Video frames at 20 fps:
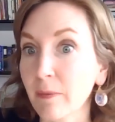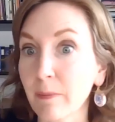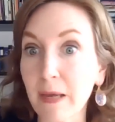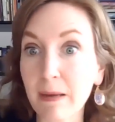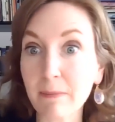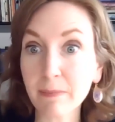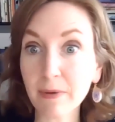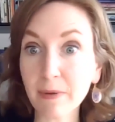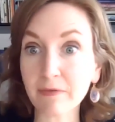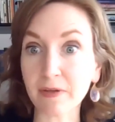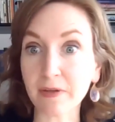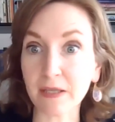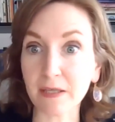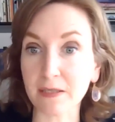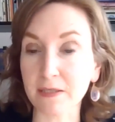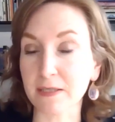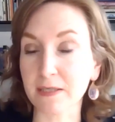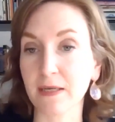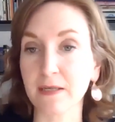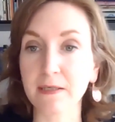
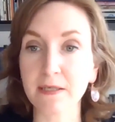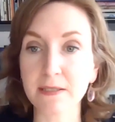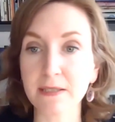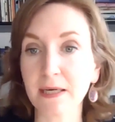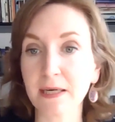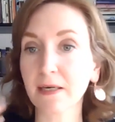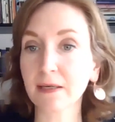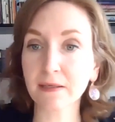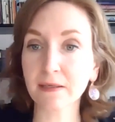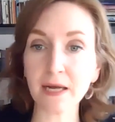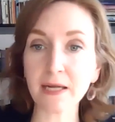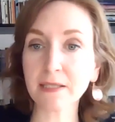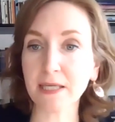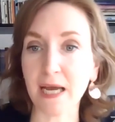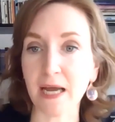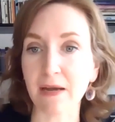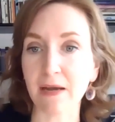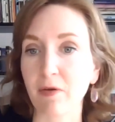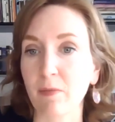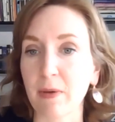ambivalence and deciding not to
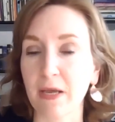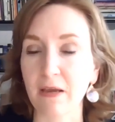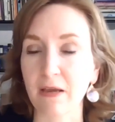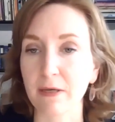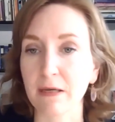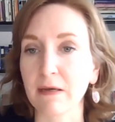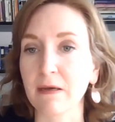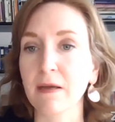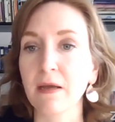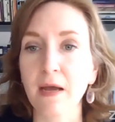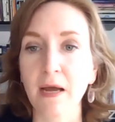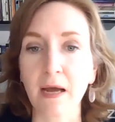have a baby